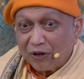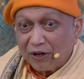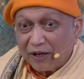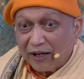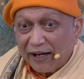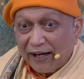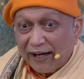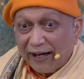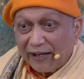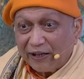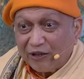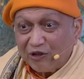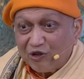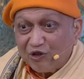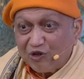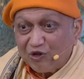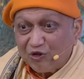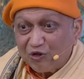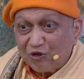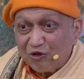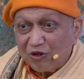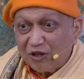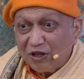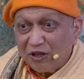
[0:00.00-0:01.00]
for
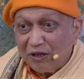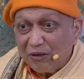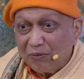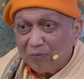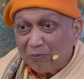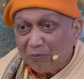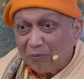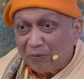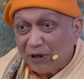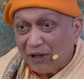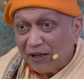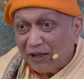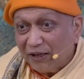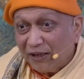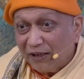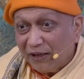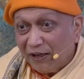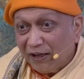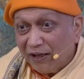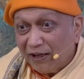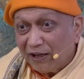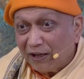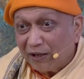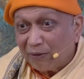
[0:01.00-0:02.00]
actually
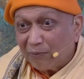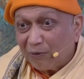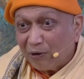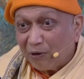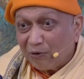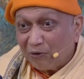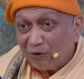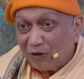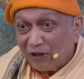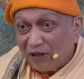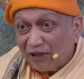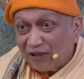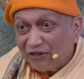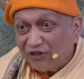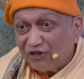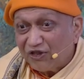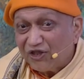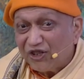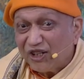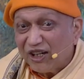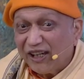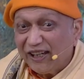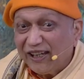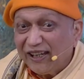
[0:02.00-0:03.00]
bringing about
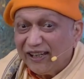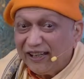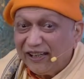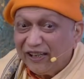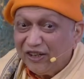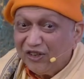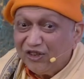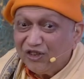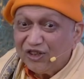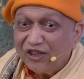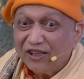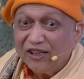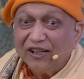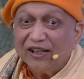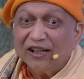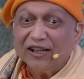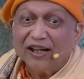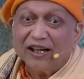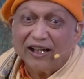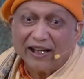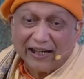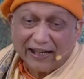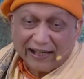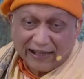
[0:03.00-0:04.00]
a change
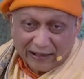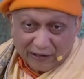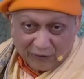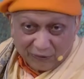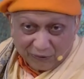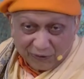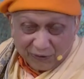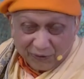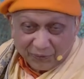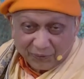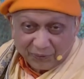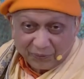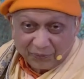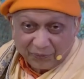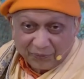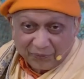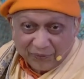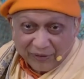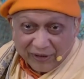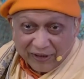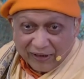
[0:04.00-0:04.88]
in life.